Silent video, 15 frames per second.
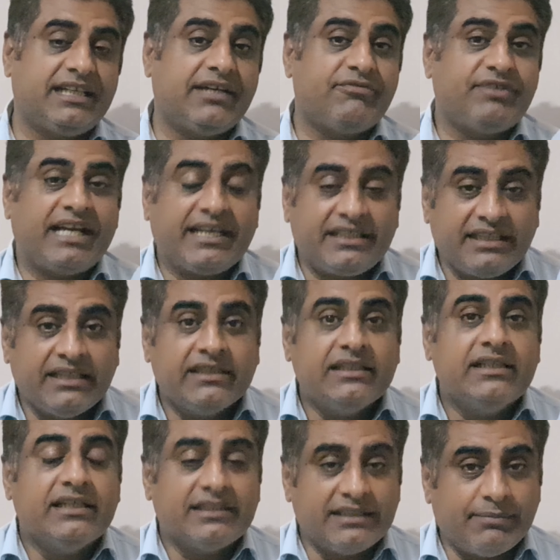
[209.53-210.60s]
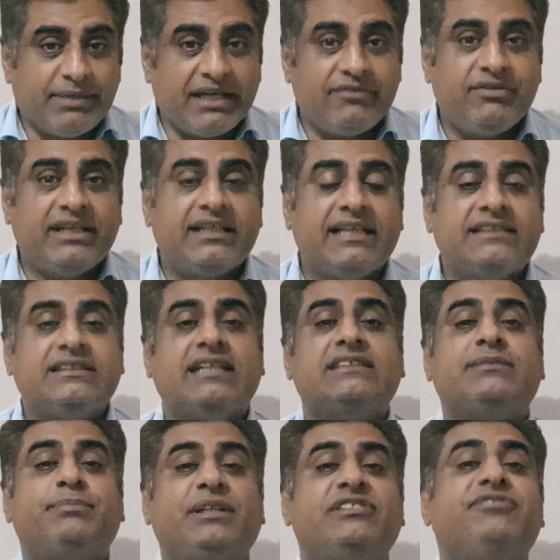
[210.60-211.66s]
In fact, the benefit is
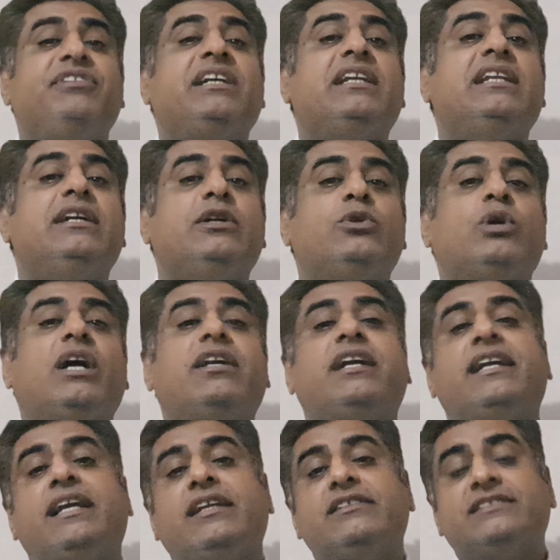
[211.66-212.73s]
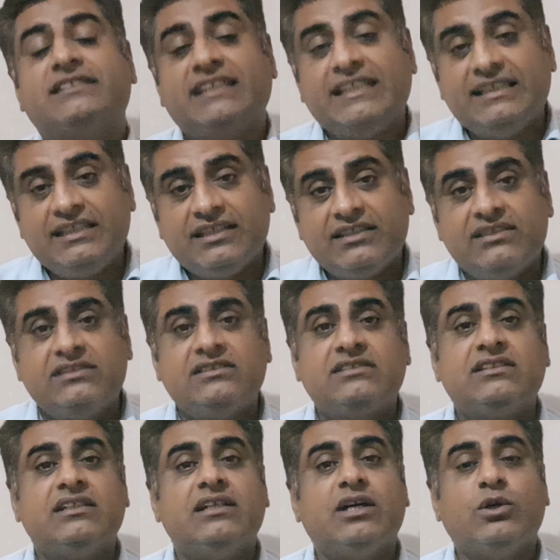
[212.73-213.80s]
specifically targeted at seniors